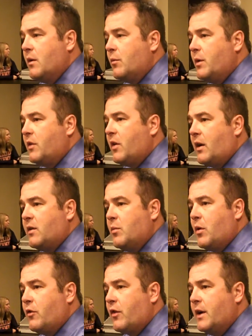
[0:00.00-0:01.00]
We talked
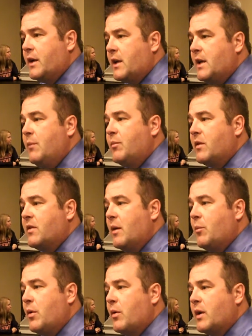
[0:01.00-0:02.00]
about trying to keep the
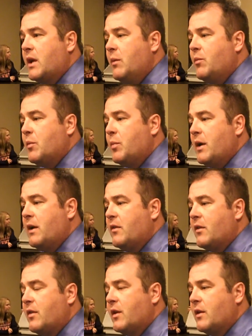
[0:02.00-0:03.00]
tempo and keep the pace.
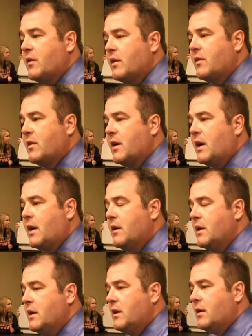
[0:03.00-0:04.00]
I think that,
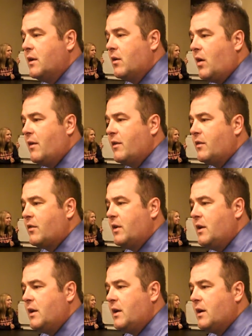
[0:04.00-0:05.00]
you know,
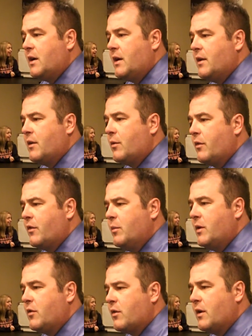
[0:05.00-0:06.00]
obviously there was some
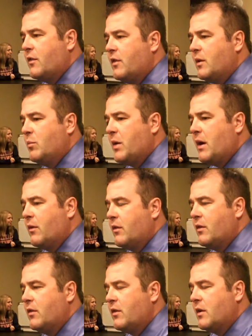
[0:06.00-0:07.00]
interesting
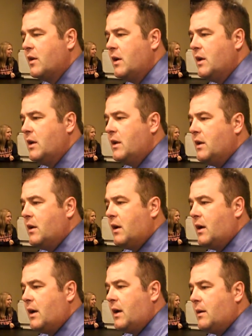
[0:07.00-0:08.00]
bounces. And,
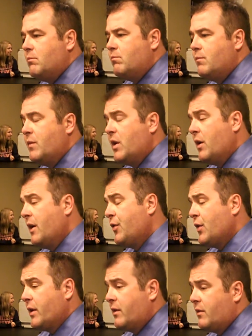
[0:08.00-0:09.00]
you know, I
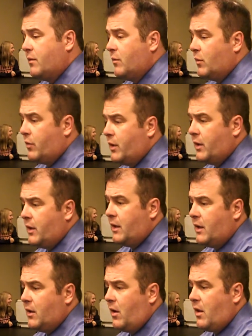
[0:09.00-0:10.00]
thought
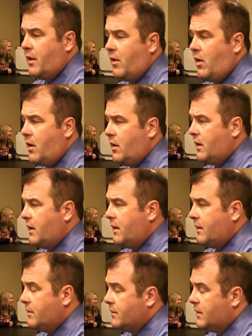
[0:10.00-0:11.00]
really all in all,
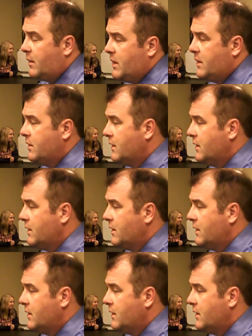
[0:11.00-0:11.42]
I mean,